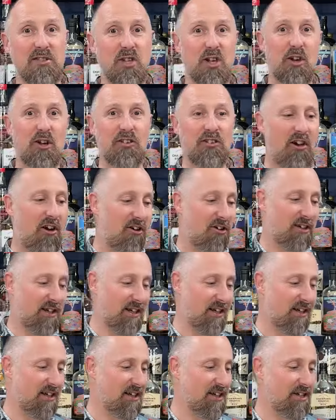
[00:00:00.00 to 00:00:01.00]
a lot
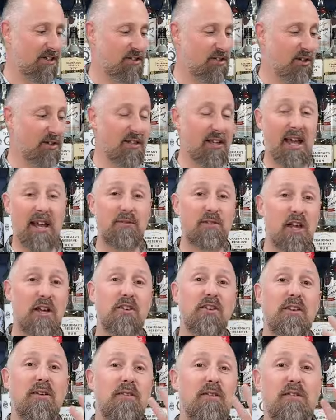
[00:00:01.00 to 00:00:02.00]
darker to the
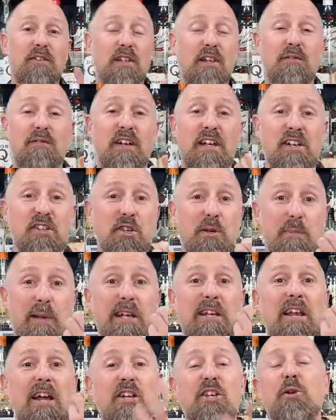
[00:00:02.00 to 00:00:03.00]

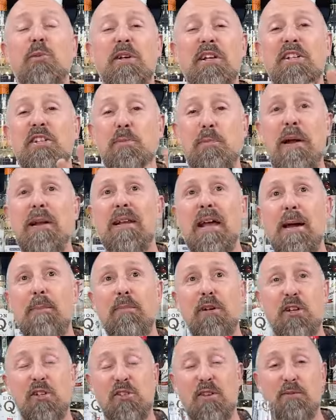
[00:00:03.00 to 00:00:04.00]
VSOP. Now you would expect that
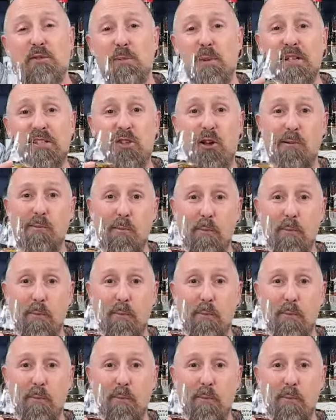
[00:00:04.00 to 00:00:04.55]
because I've spent time in the